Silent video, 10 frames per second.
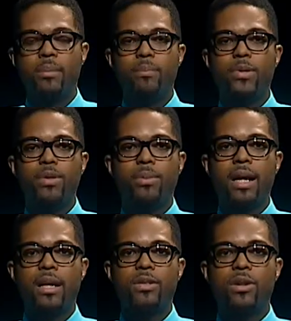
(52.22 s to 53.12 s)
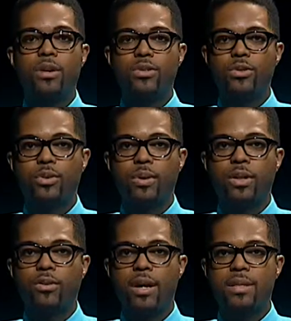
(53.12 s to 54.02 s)
Mr. Bland has also joined
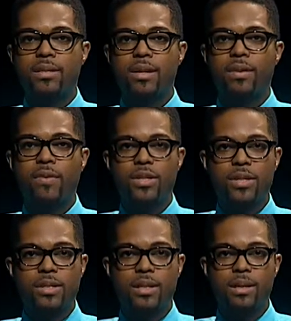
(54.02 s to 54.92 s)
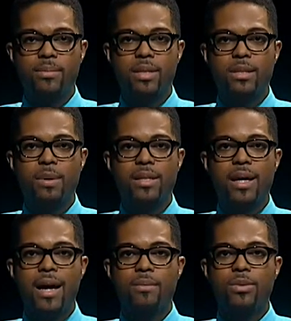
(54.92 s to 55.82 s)
the crisis intervention teams and spent
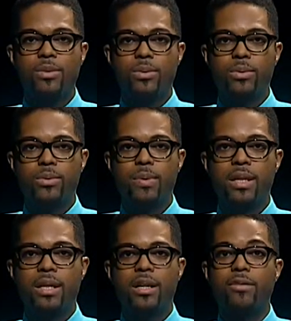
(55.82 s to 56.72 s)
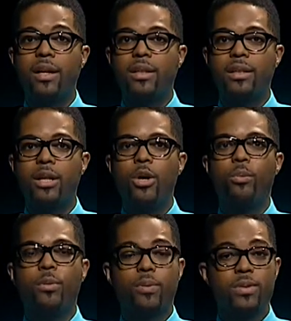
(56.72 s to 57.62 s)
time in schools speaking directly
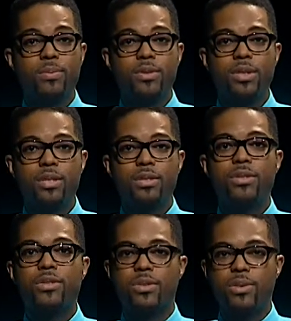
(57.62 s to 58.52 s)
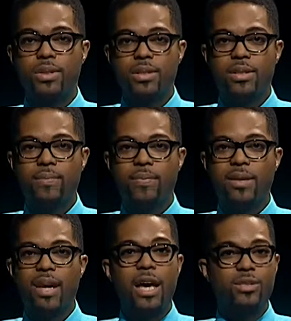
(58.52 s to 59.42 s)
with principals, teachers, and students.
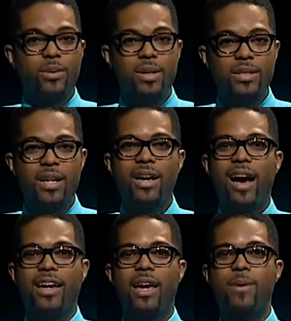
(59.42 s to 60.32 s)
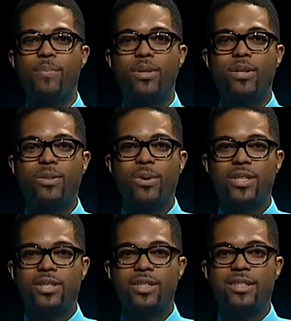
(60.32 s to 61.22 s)
As always, I came up with these
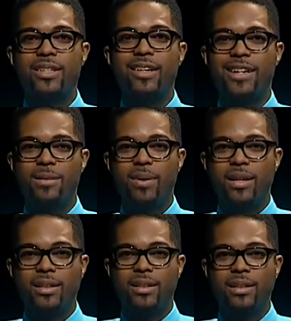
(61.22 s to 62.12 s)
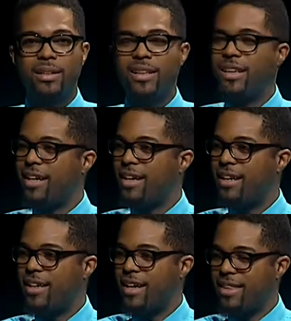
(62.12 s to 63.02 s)
questions independently.
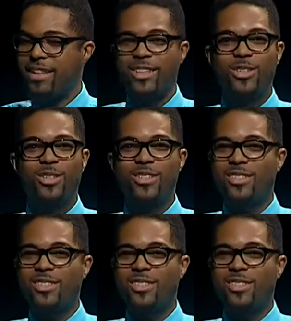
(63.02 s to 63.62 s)
Anthony, it's good